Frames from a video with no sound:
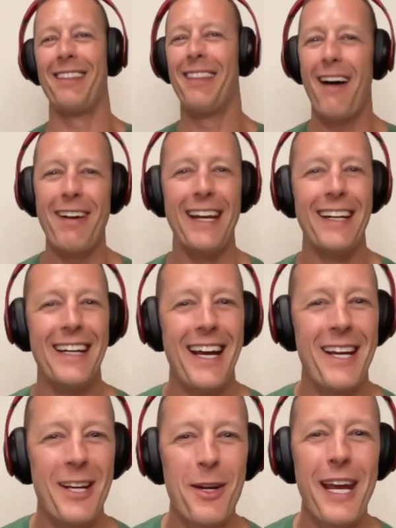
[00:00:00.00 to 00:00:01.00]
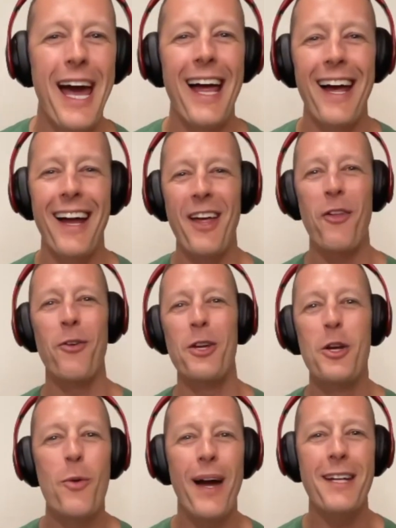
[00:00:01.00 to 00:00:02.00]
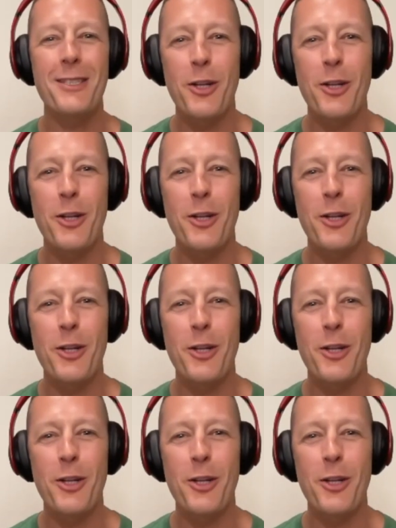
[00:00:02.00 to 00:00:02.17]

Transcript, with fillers: love it. You got another U.S.